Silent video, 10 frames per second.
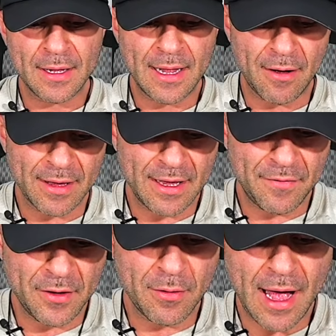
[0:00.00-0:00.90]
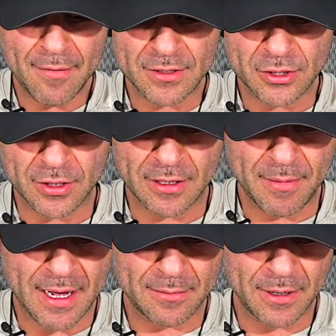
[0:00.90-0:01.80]
Now, if you have a certain
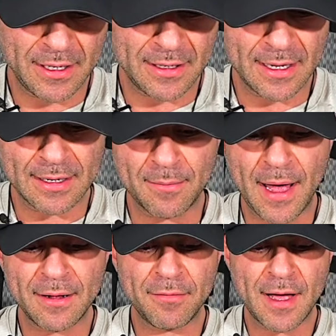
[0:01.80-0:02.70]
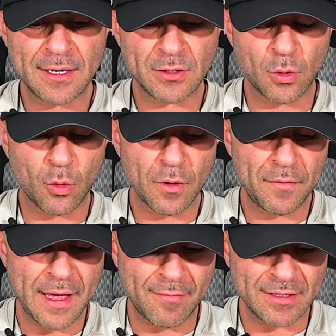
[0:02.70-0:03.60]
amount of money you'd like to manifest, or
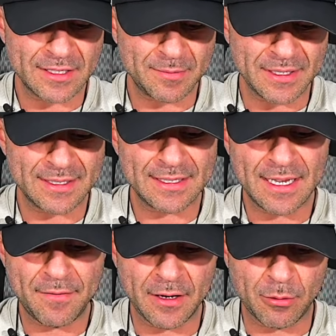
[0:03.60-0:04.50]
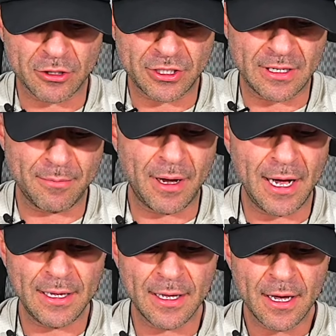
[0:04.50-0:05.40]
if you have a specific person in
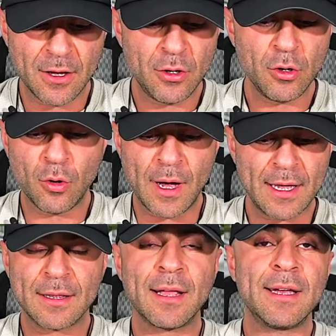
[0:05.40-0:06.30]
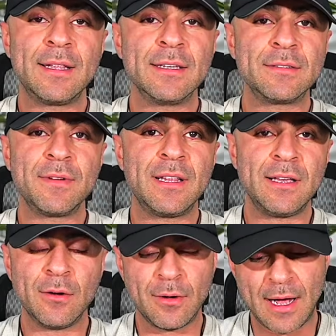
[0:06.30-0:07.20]
mind, you can go ahead and like this
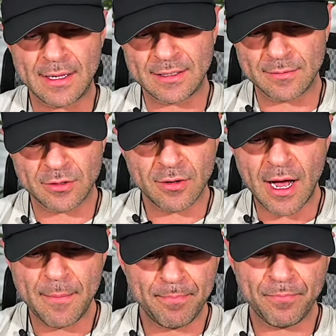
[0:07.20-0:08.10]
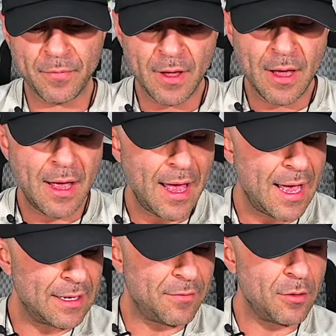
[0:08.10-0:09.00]
video and subscribe.
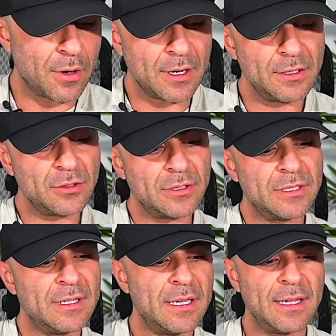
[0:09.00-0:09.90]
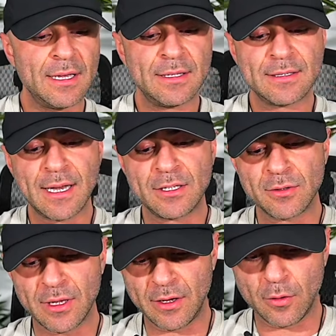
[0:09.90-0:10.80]
And if you are interested in
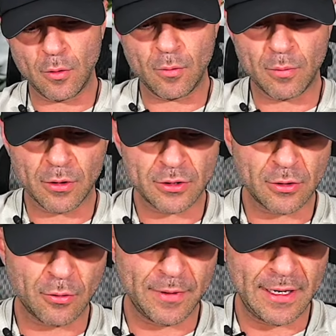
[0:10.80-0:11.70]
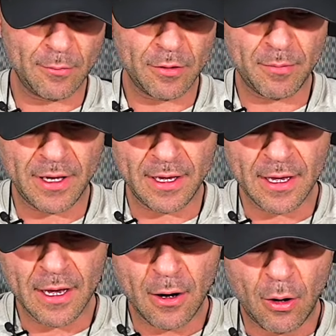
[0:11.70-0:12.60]
scheduling your own personal reading with me,
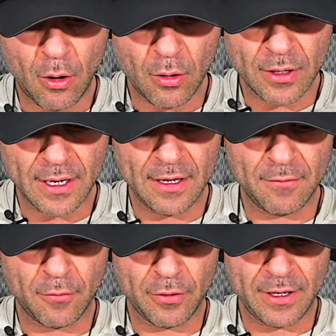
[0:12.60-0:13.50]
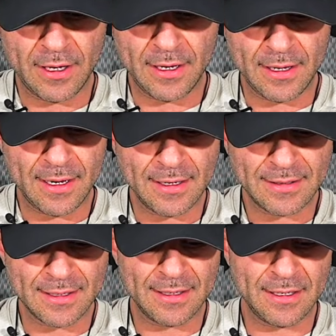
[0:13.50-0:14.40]
all the info you need
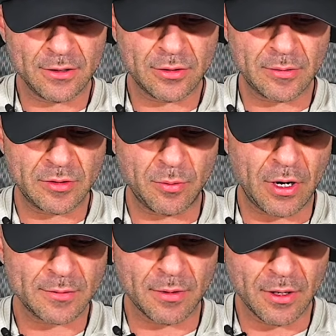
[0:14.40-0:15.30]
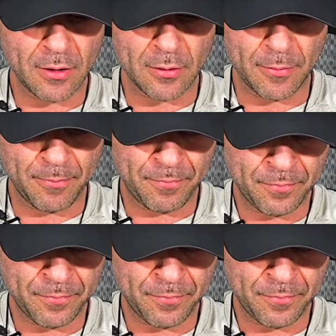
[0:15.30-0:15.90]
is in the description box below.